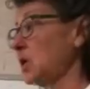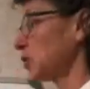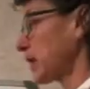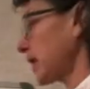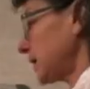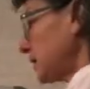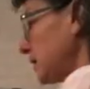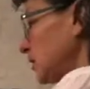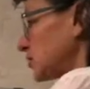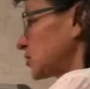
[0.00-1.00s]
Okay,
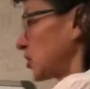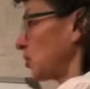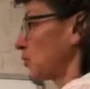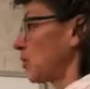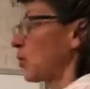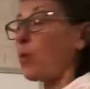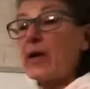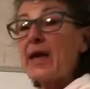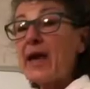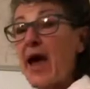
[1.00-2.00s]
so
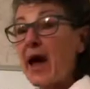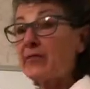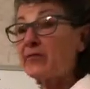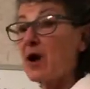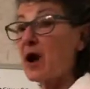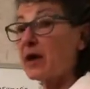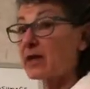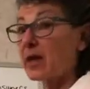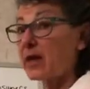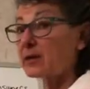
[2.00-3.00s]
we have not
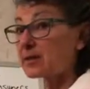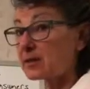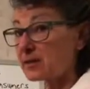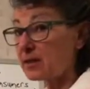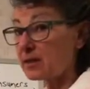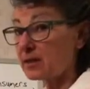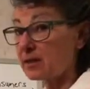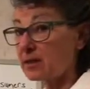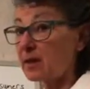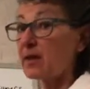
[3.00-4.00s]
yet
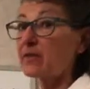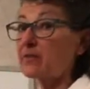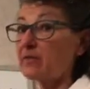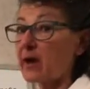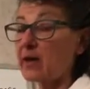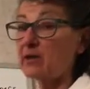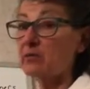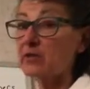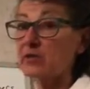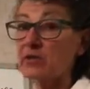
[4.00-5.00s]
seen the final
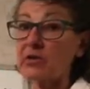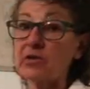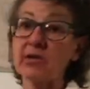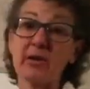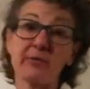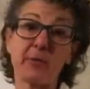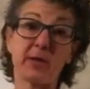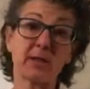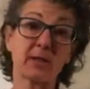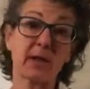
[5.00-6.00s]
result of
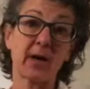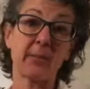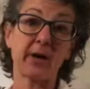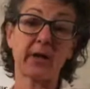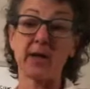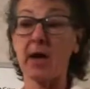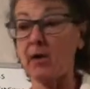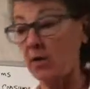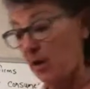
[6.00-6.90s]
what is coming. Now,